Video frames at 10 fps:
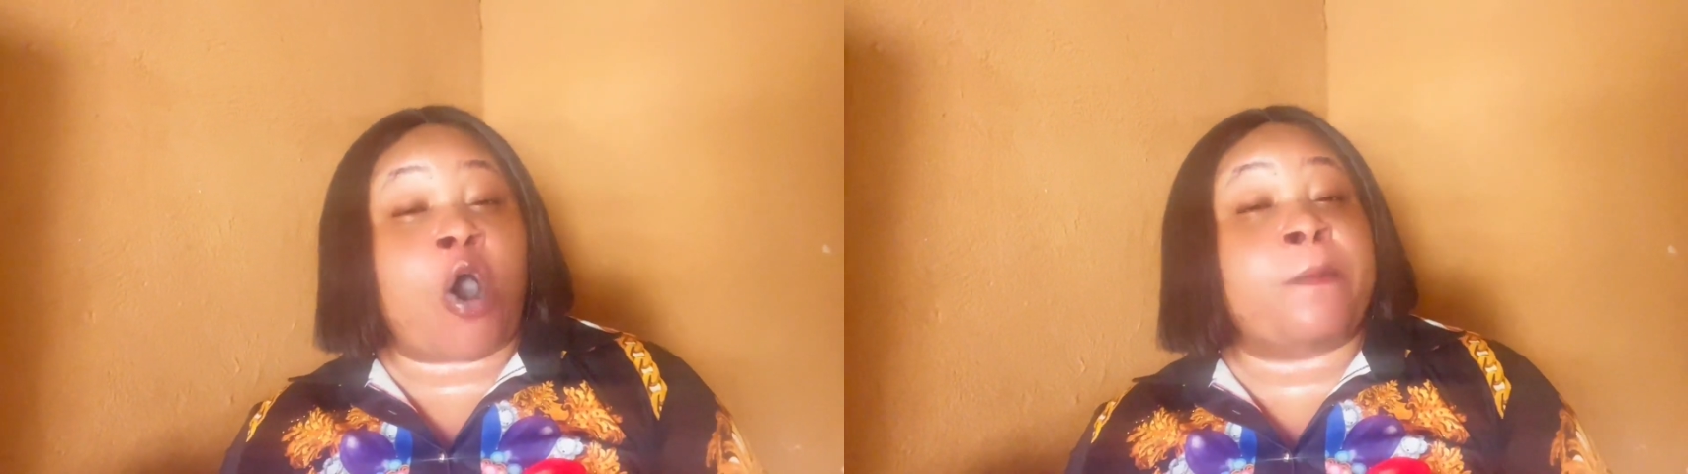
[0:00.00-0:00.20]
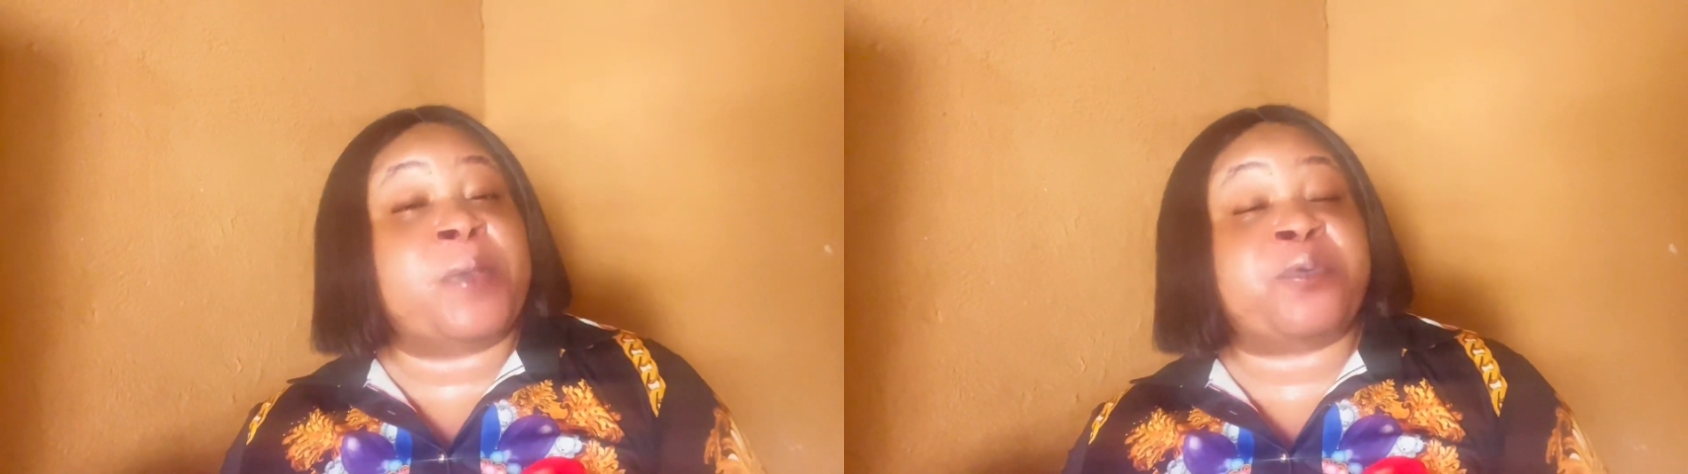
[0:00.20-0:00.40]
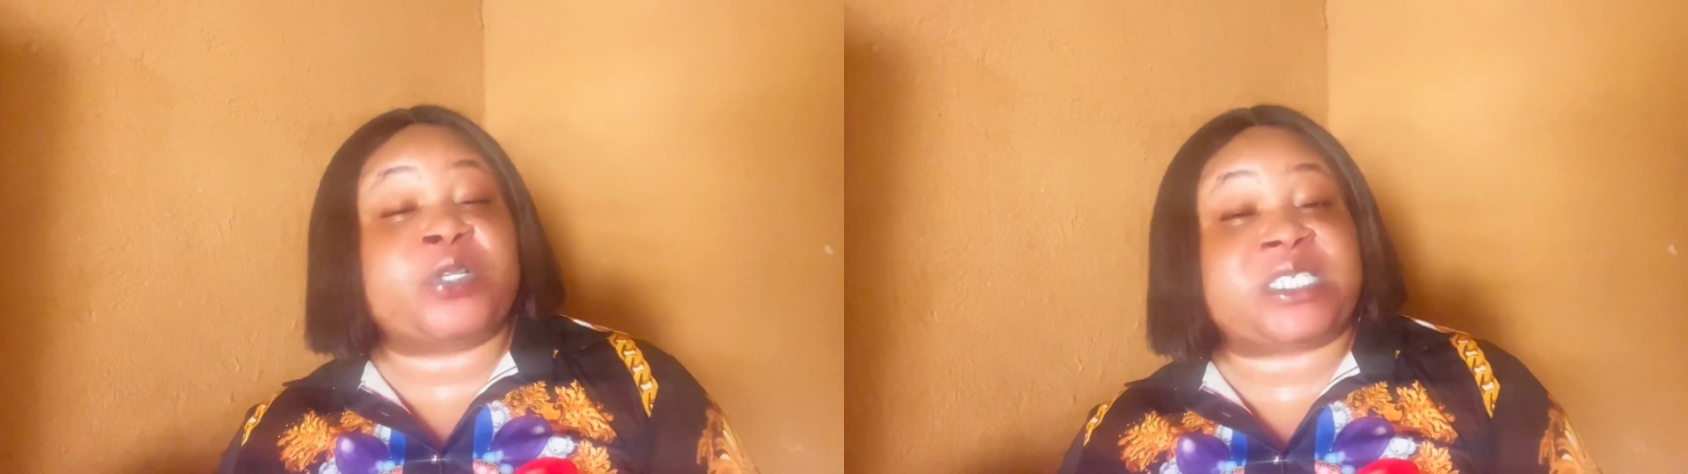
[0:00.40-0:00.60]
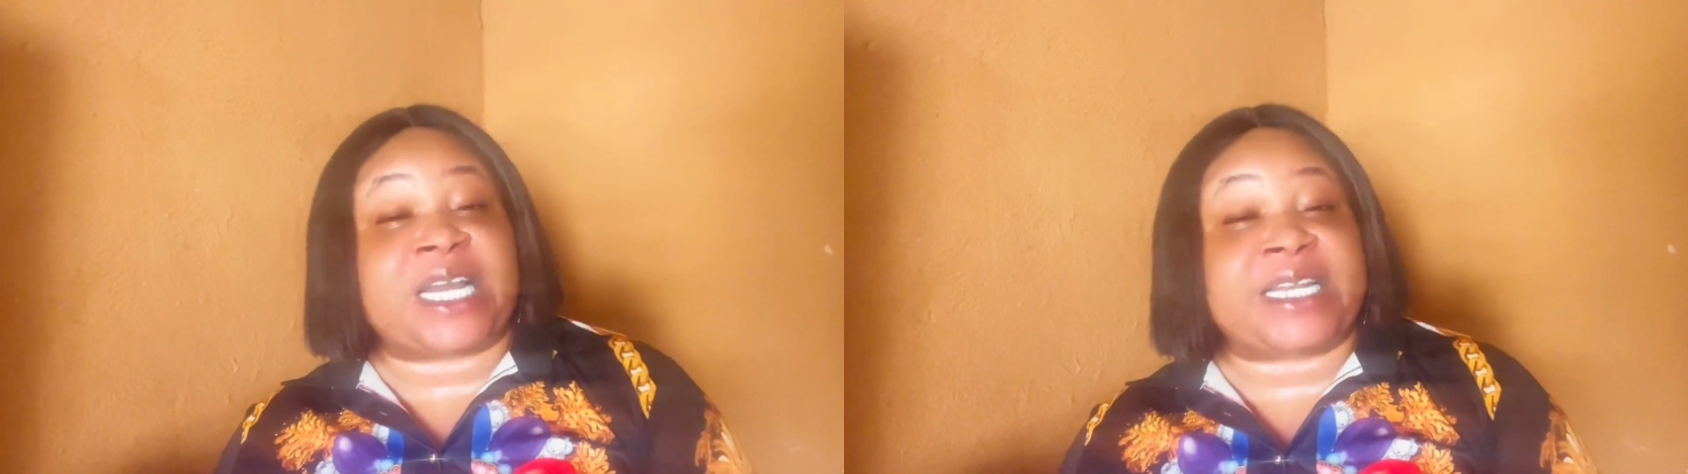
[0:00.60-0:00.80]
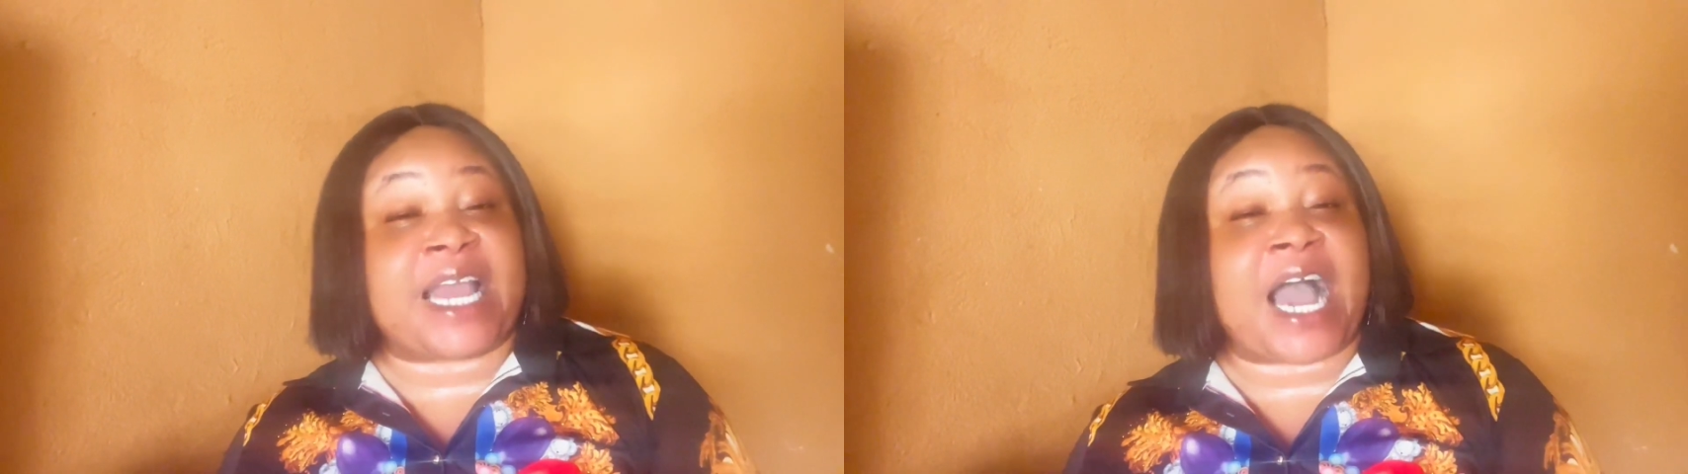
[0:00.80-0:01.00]
on people's
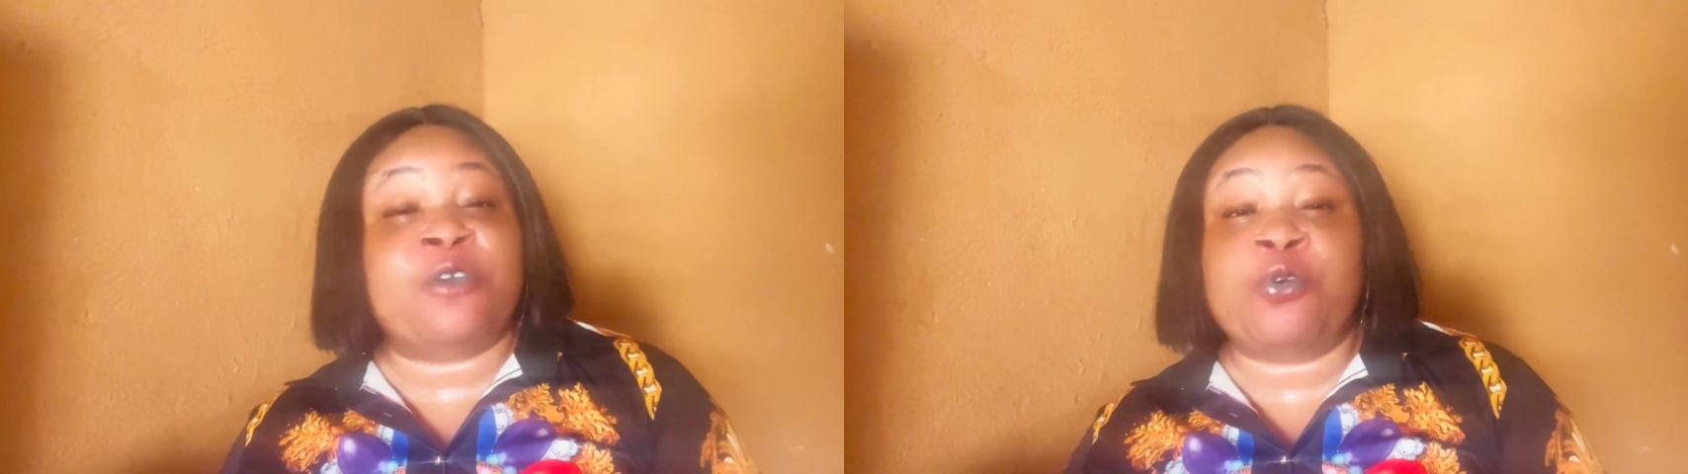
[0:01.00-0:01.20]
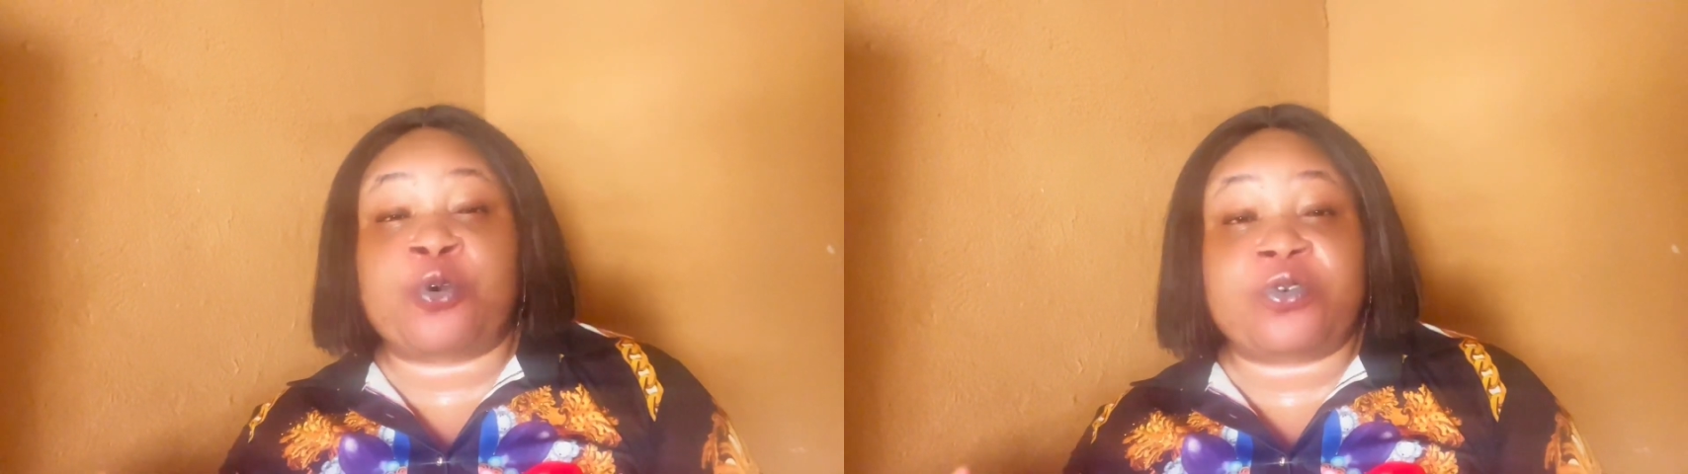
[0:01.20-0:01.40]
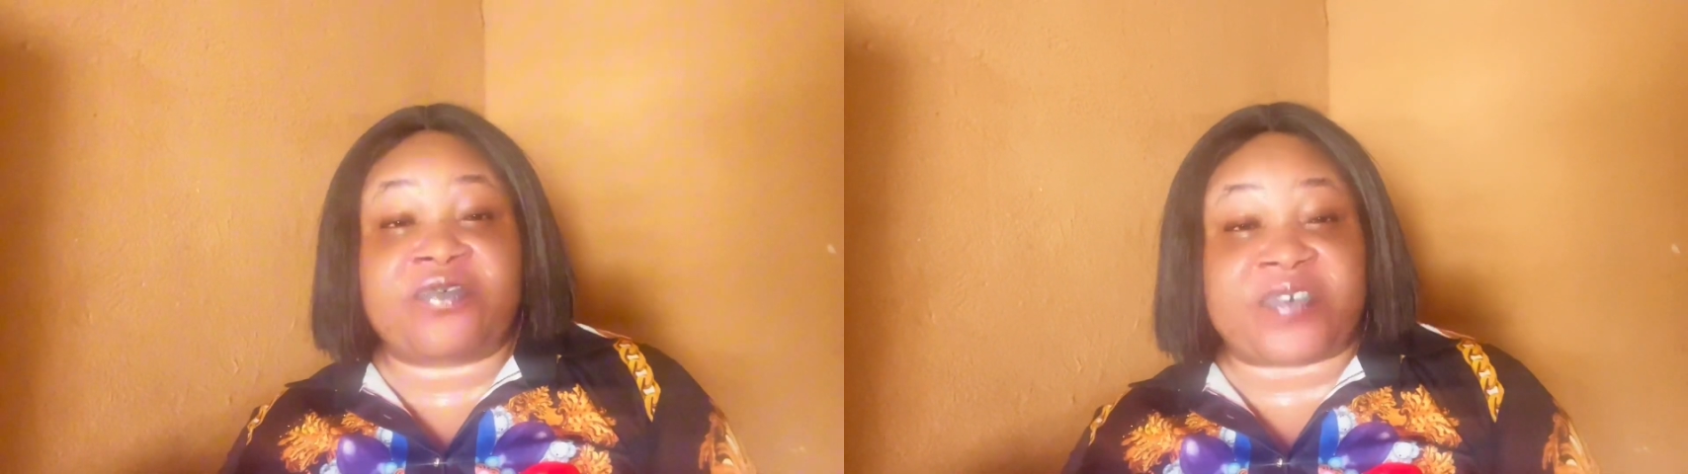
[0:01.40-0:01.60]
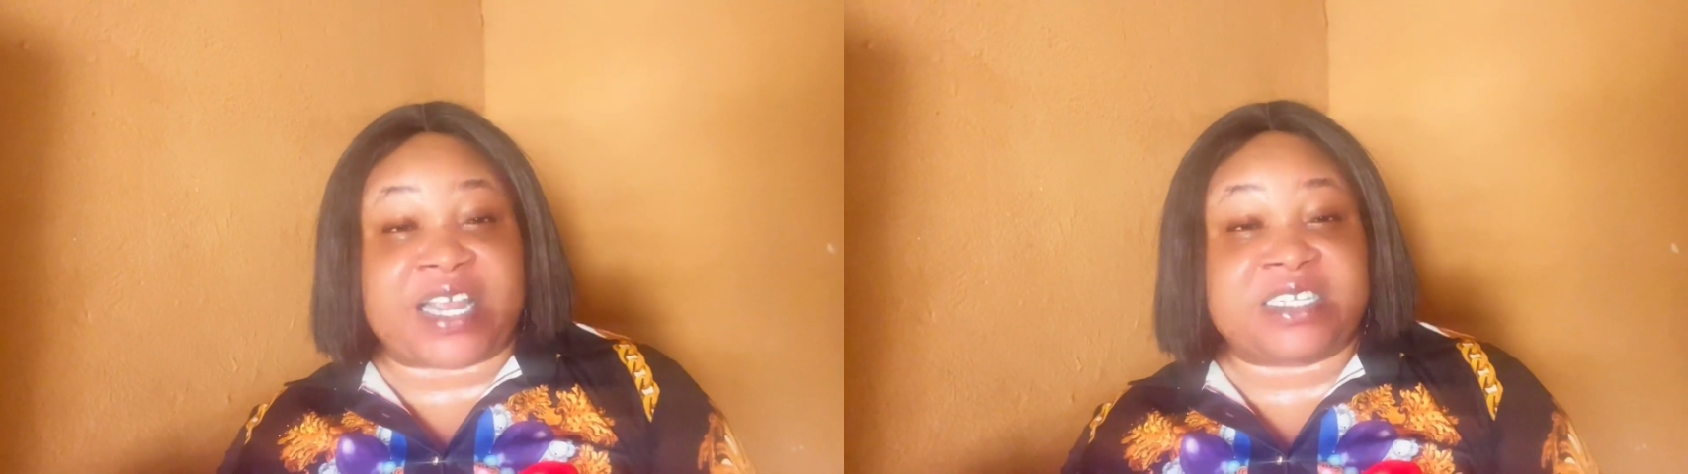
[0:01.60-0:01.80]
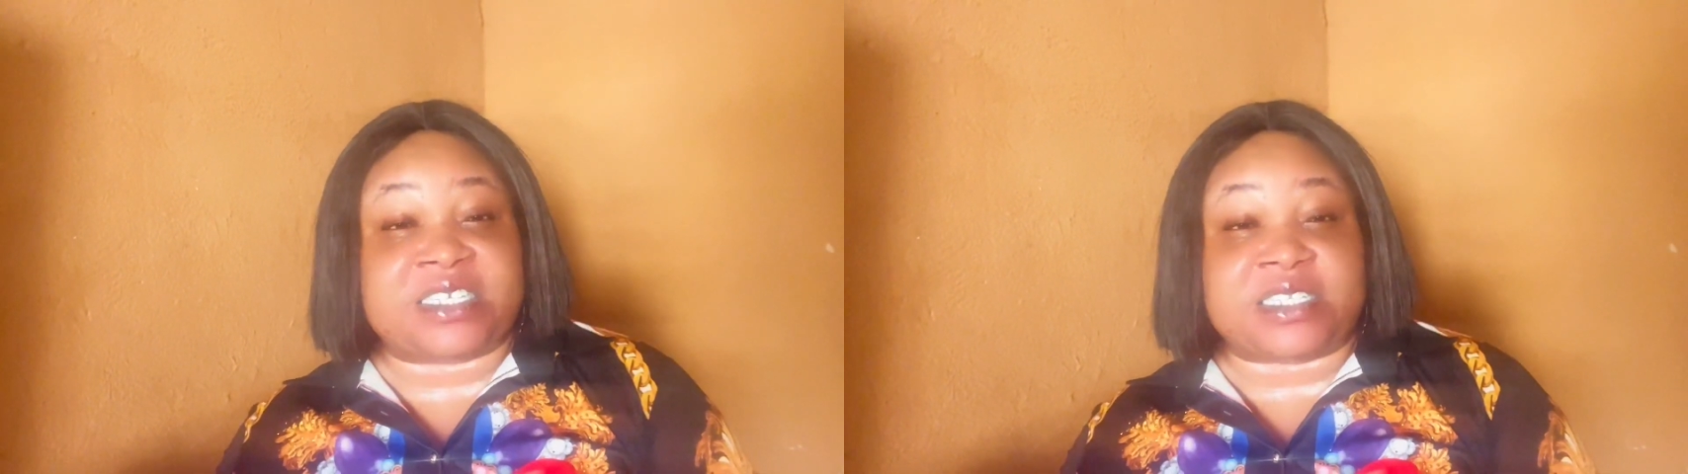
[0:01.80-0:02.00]
channel and you couldn't
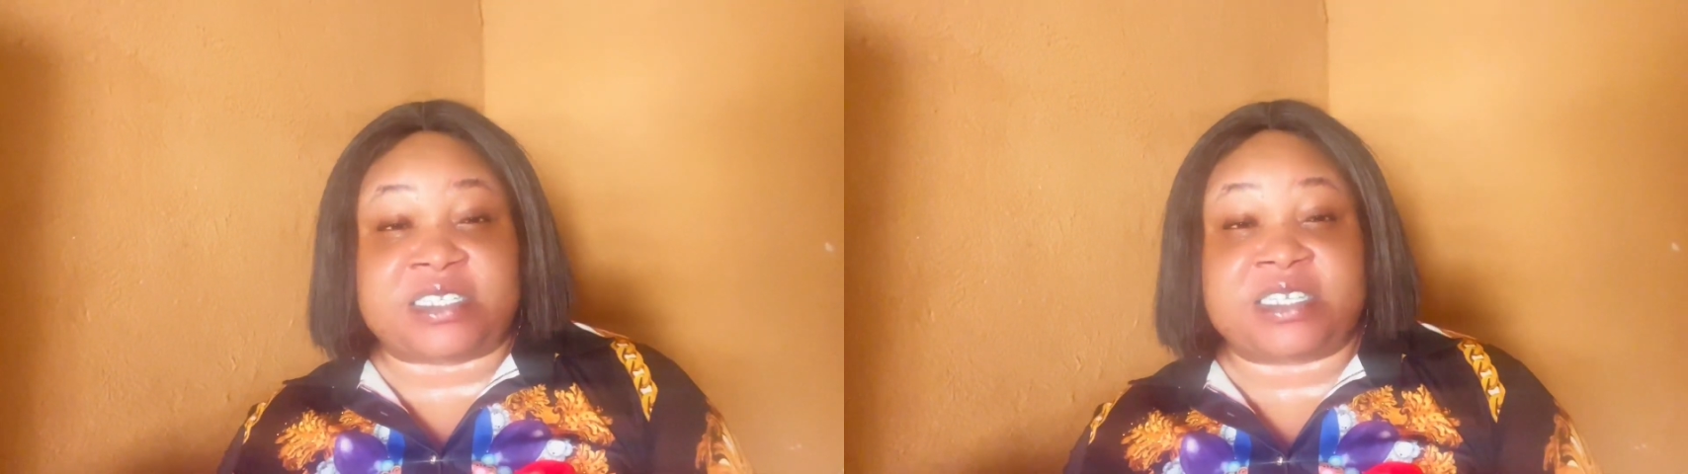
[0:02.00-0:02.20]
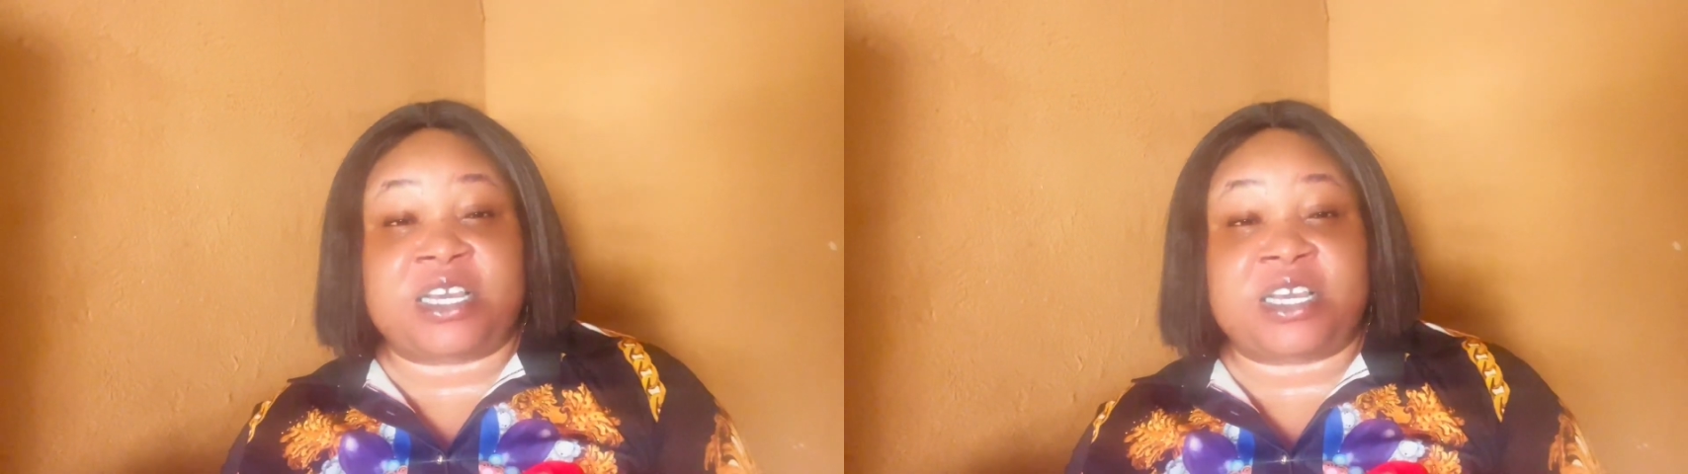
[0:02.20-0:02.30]
find it,